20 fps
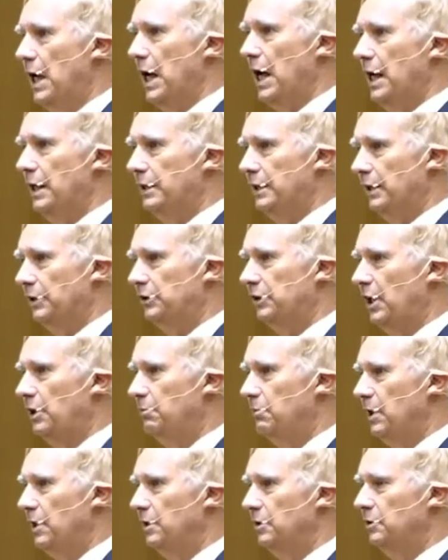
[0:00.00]
I guess I
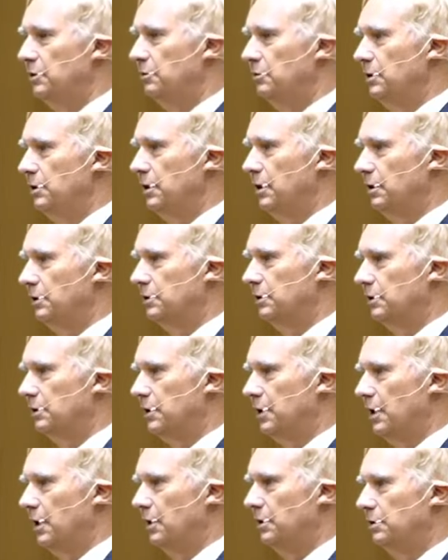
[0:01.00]
better do an altar
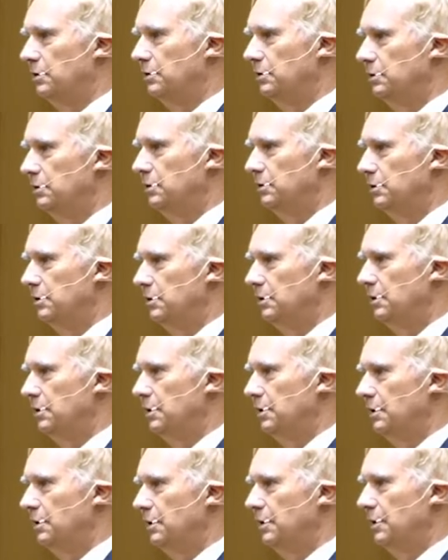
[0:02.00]
call
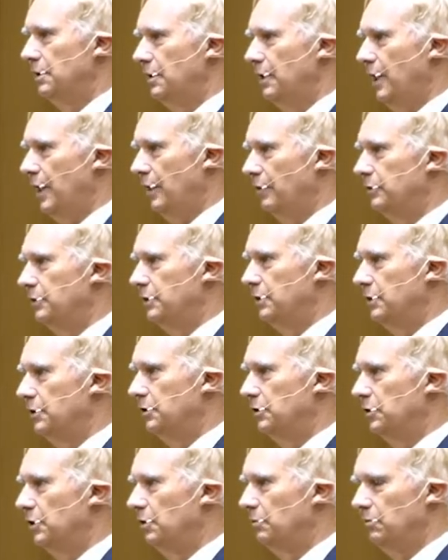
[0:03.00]
after
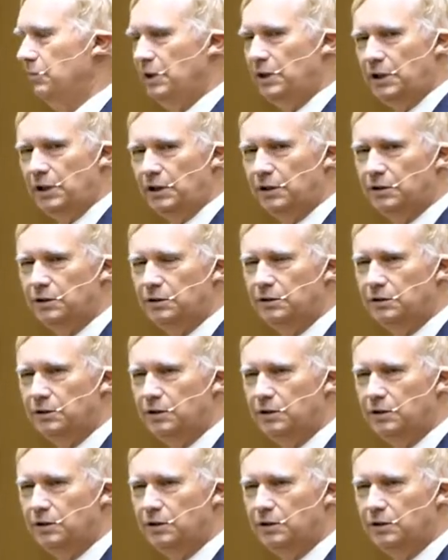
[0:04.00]
this meeting.